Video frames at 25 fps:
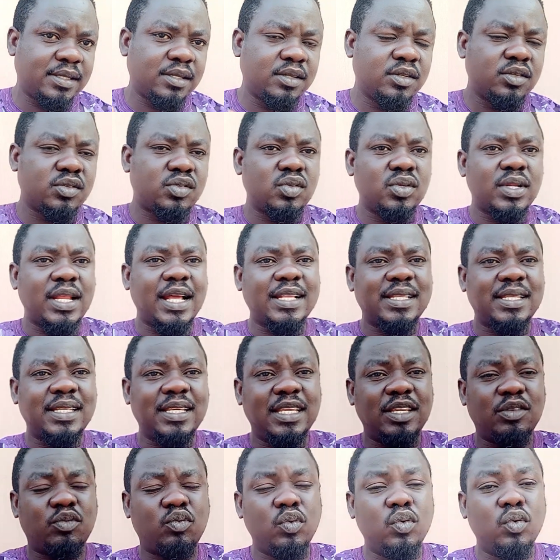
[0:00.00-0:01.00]
so that
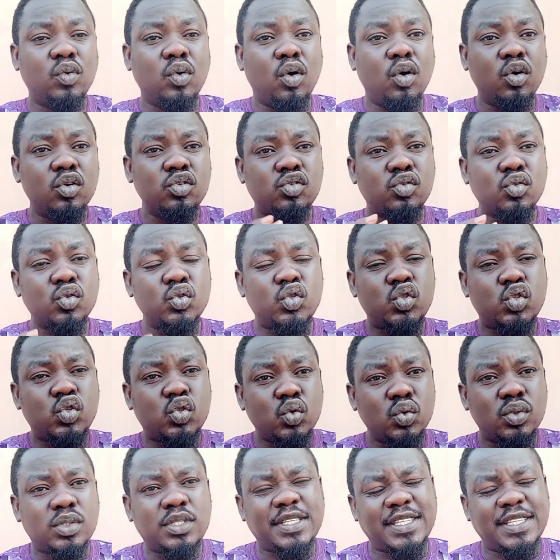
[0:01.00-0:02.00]
it will also
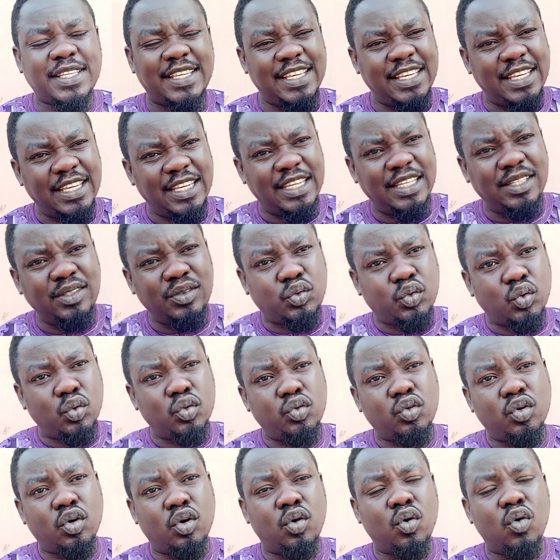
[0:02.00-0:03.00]
suit into
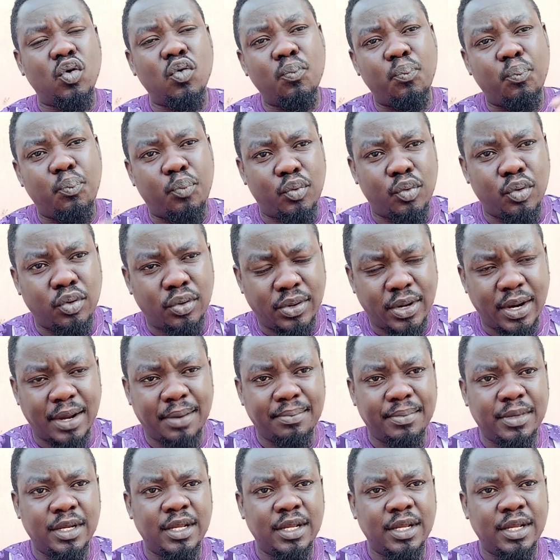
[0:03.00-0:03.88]
your own program